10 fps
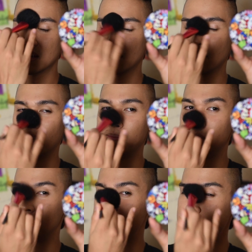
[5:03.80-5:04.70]

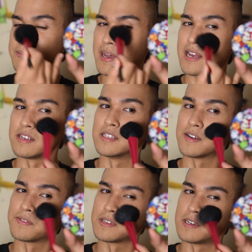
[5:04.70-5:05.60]
claiming to be matte. You
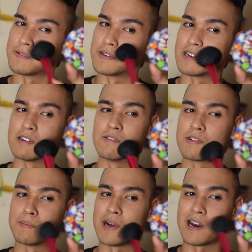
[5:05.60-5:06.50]
definitely don't want to over
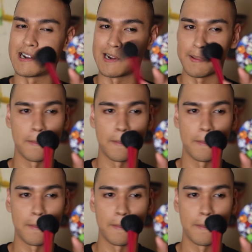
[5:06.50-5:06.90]
powder.